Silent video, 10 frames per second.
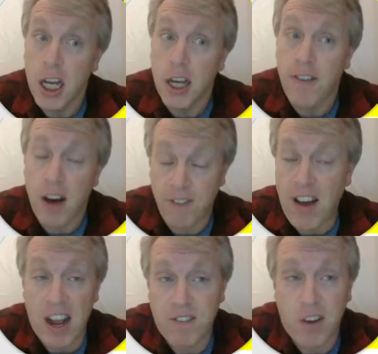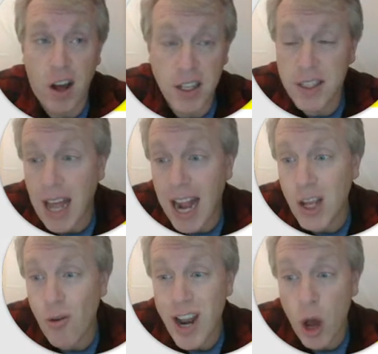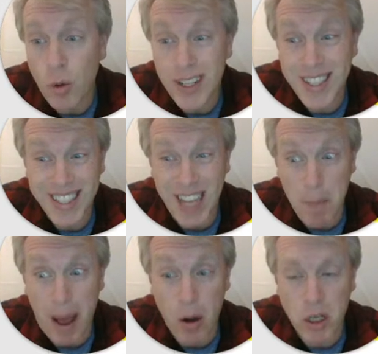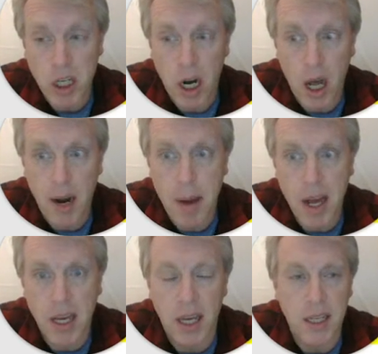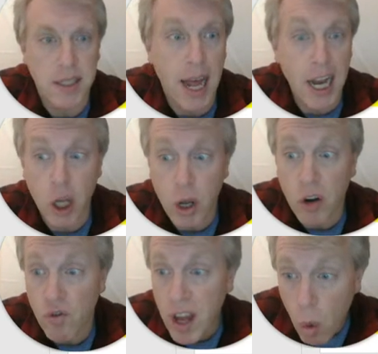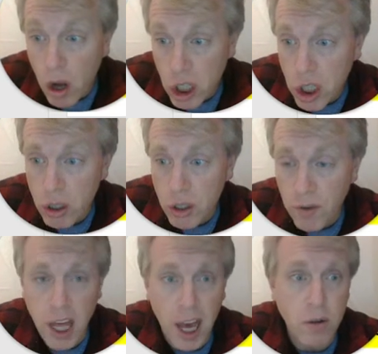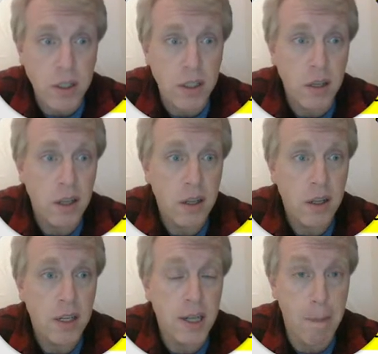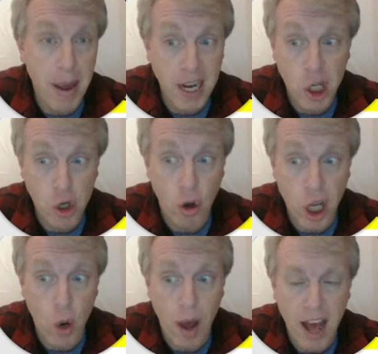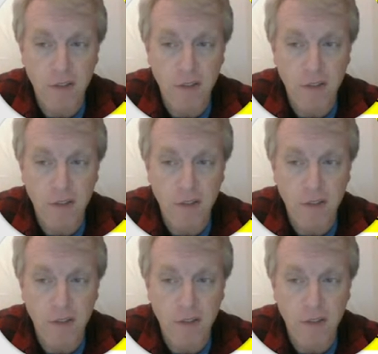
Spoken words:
fact files, and your notes about Gelada monkeys, and you can re-watch those videos to make sure you have